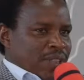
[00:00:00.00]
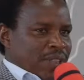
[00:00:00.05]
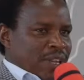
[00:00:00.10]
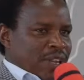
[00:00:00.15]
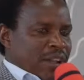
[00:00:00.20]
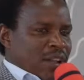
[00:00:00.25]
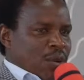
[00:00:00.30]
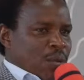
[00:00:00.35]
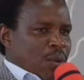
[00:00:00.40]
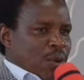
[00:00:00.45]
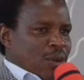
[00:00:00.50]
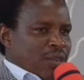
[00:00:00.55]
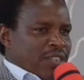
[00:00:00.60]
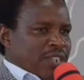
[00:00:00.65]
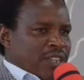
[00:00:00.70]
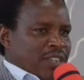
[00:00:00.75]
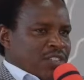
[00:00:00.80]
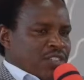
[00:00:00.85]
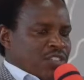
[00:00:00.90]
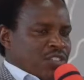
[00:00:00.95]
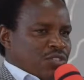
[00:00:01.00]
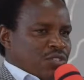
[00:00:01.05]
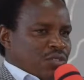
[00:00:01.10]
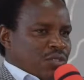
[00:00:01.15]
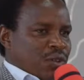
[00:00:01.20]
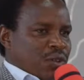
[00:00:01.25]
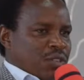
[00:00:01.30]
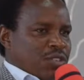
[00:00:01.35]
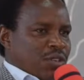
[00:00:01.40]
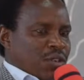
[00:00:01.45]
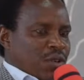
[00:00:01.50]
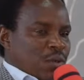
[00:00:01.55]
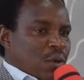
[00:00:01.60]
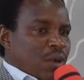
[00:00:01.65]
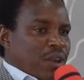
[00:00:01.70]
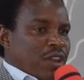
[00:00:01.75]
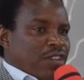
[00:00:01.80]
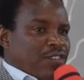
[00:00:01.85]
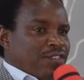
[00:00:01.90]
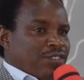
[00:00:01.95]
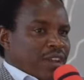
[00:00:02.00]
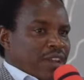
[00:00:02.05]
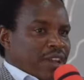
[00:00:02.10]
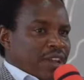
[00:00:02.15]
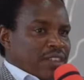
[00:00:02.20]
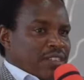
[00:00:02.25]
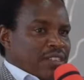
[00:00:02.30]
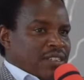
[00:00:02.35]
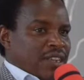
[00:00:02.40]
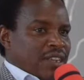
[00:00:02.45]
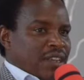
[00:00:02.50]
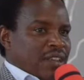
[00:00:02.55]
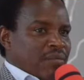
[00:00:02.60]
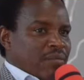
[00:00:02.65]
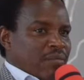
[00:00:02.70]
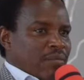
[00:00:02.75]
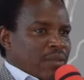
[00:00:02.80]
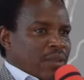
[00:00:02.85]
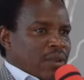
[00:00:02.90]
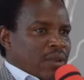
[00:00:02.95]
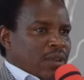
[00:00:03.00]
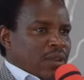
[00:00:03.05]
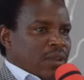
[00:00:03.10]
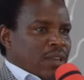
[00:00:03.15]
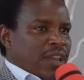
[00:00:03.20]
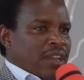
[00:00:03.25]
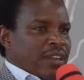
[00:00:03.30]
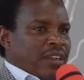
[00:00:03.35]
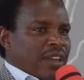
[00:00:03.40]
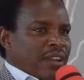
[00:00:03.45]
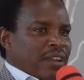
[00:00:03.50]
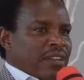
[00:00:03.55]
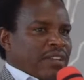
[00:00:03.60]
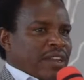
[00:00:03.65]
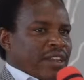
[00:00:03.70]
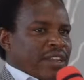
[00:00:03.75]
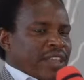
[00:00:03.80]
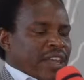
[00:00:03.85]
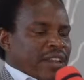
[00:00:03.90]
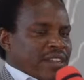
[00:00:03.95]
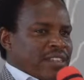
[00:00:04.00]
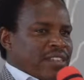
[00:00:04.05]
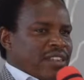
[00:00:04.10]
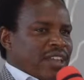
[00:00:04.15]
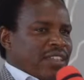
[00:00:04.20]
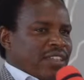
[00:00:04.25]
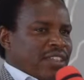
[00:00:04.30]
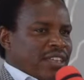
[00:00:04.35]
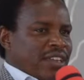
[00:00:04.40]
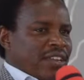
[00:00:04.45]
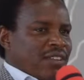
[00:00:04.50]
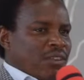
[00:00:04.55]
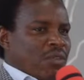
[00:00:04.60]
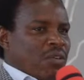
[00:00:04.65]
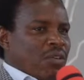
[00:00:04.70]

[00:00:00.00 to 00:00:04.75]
But then I want us to also qualify and say, inherently, there is nothing